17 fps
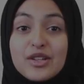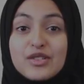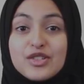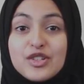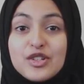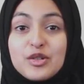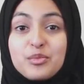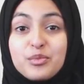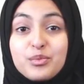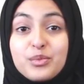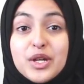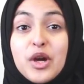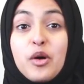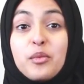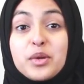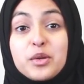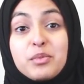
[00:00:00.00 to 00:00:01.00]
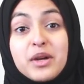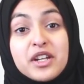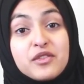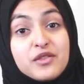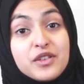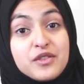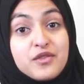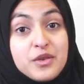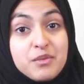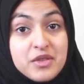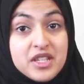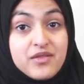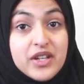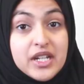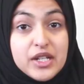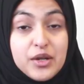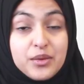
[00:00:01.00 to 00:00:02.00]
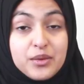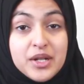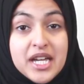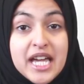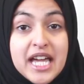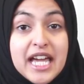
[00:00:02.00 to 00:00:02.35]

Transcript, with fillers: YouTube, we hope you benefited from this video.